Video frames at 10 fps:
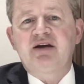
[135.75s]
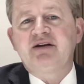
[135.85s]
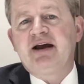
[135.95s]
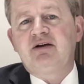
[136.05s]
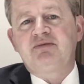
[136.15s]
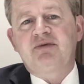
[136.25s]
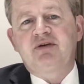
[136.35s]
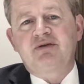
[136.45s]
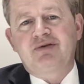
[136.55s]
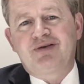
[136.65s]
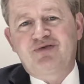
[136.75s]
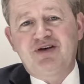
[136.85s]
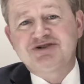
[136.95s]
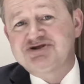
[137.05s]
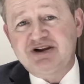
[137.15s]
Now,
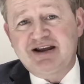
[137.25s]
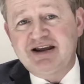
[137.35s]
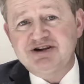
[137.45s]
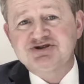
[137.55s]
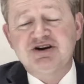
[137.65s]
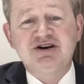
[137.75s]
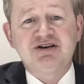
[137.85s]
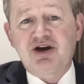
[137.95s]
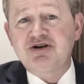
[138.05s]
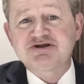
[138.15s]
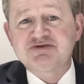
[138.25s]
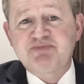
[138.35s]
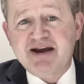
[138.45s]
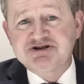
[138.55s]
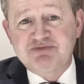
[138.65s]
first thing is, don't
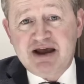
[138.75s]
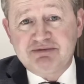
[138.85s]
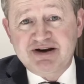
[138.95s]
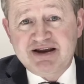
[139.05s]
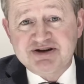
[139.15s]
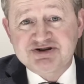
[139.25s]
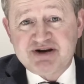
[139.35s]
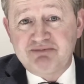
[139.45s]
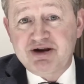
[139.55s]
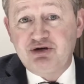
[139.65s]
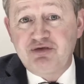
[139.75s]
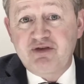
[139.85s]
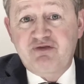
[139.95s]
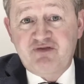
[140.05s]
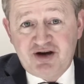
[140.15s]
expect to be able to get somebody on
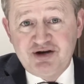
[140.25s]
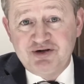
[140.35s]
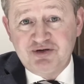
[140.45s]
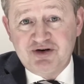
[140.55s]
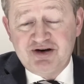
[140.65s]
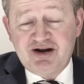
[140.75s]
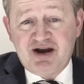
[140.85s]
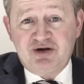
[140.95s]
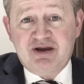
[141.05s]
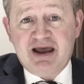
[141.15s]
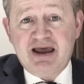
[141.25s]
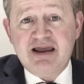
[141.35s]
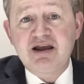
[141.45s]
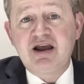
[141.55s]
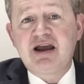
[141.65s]
the phone,
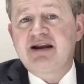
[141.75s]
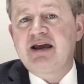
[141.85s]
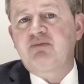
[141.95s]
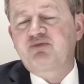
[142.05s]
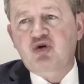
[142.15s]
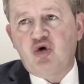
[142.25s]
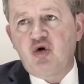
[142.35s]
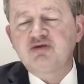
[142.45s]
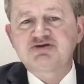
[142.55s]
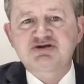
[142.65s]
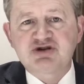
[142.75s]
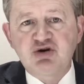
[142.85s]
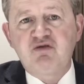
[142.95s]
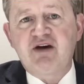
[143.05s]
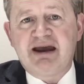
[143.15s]
okay? Now, courts
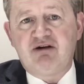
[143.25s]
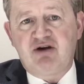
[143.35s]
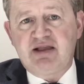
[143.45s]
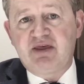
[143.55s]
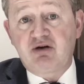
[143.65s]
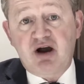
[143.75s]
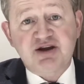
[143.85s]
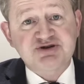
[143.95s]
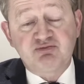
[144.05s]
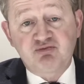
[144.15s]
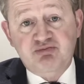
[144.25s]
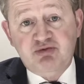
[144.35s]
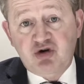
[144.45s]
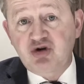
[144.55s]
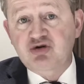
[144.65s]
do vary. There are some
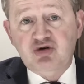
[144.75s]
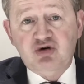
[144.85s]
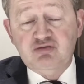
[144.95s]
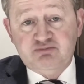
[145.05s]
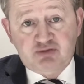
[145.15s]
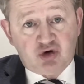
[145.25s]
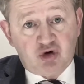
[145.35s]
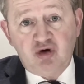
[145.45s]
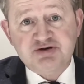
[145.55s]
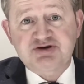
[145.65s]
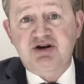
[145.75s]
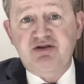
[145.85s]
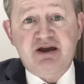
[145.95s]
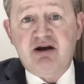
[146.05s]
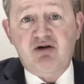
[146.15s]
good courts
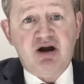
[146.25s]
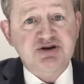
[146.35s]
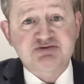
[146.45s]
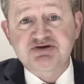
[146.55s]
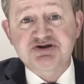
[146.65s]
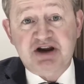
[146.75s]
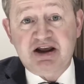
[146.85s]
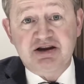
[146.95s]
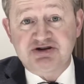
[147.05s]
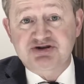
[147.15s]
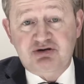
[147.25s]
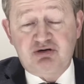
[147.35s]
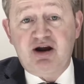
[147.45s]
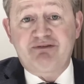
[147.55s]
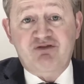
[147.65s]
and there are some stinkers,
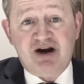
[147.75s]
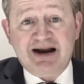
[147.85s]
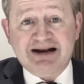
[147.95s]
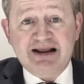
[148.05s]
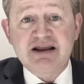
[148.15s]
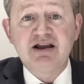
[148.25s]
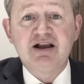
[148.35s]
quite frankly.